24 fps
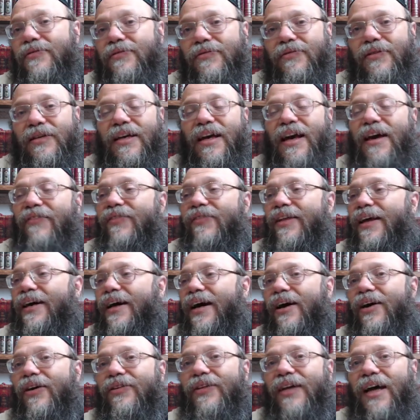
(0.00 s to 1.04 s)
you have like
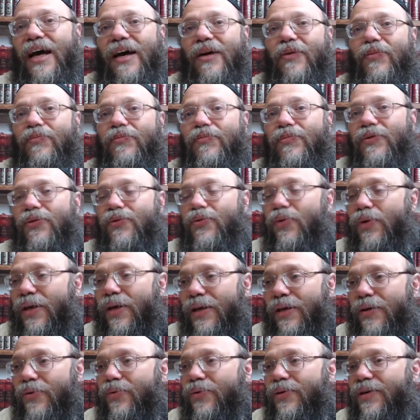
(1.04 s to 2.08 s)
hard time
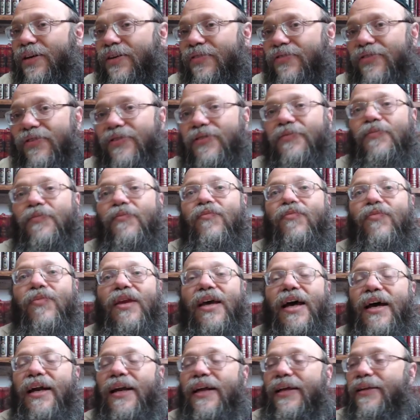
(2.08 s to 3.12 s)
doing whatever
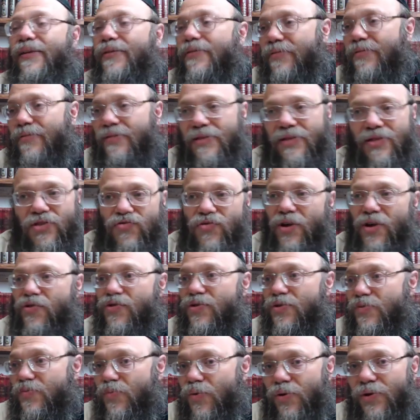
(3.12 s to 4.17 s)
and it
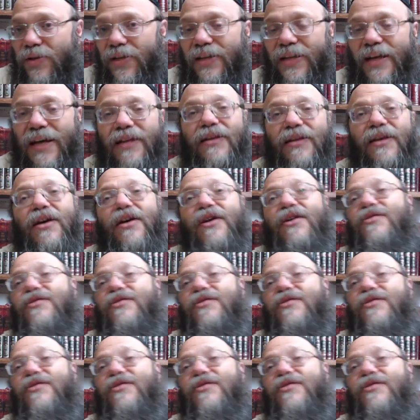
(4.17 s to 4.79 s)
stretches more than that,